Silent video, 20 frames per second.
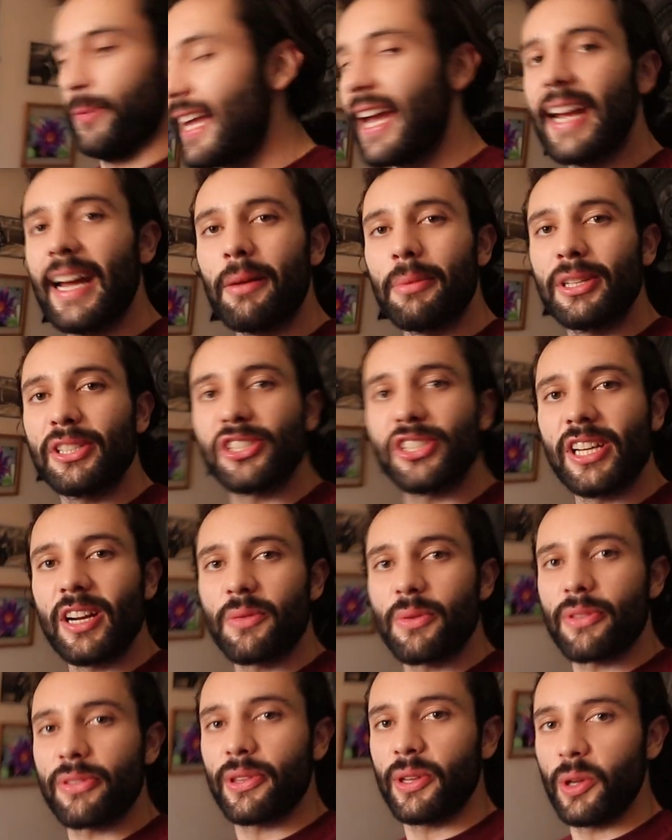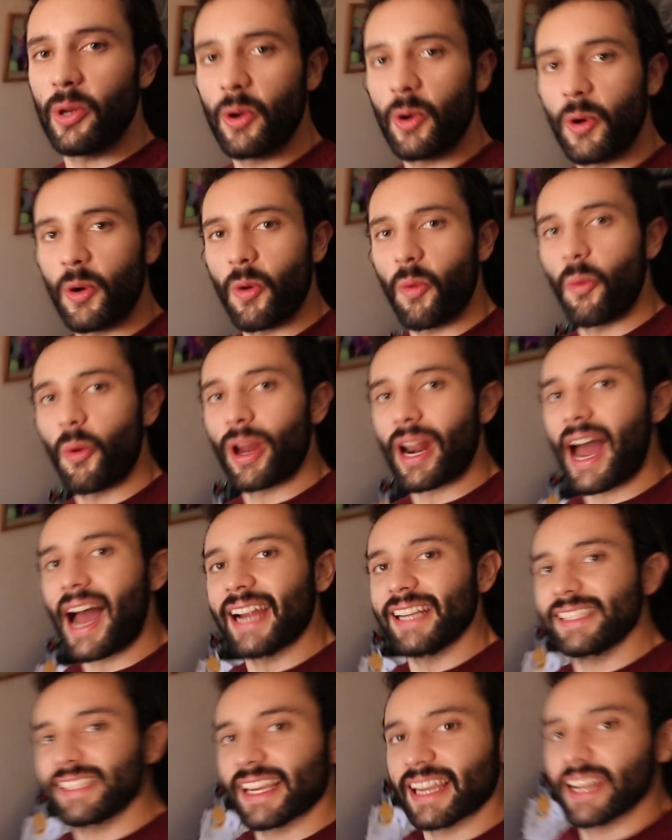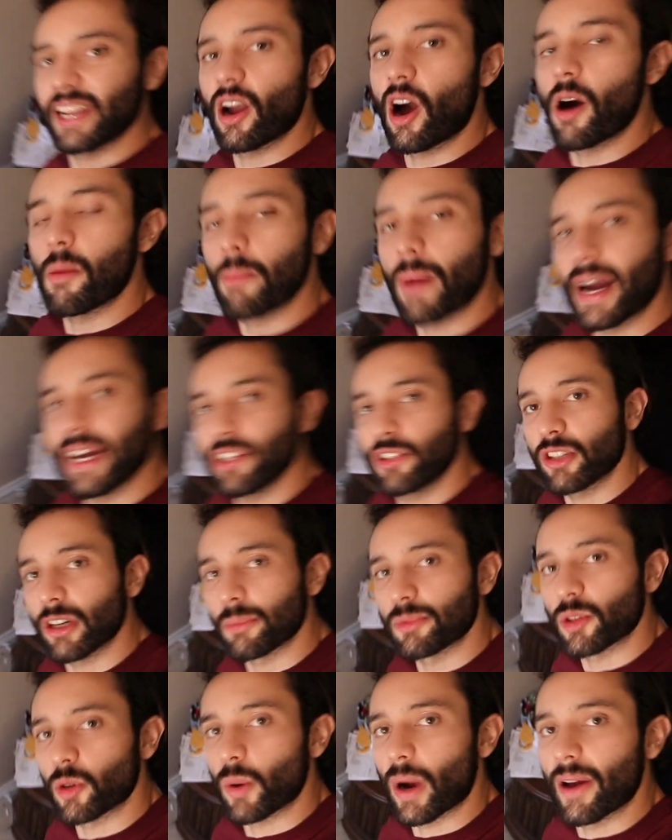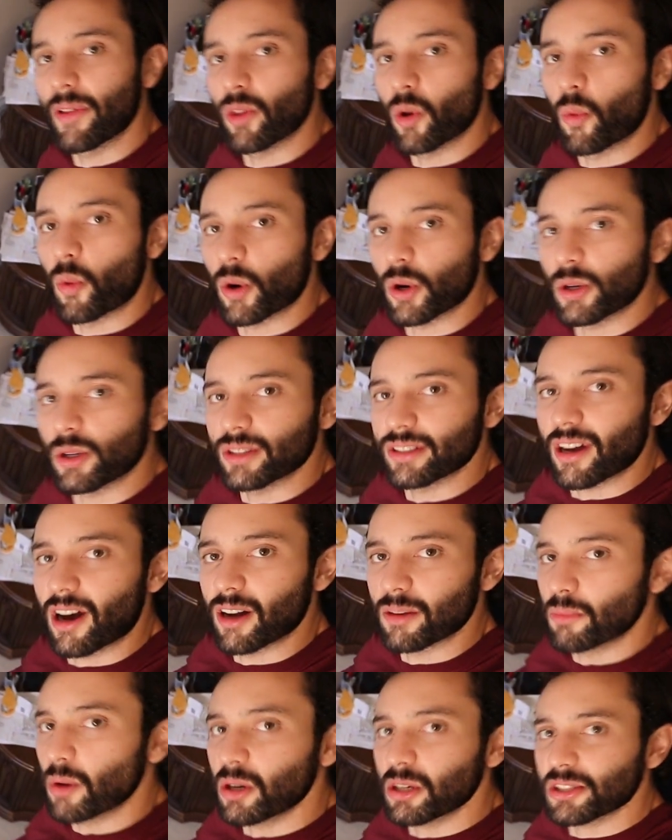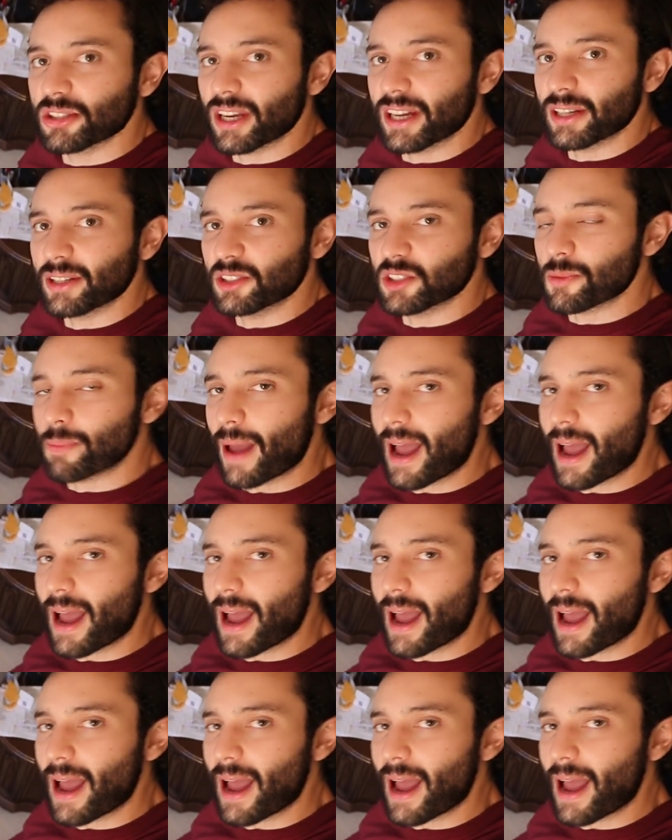Today I'm going to share with you what I take on my trips around the world on motorcycles,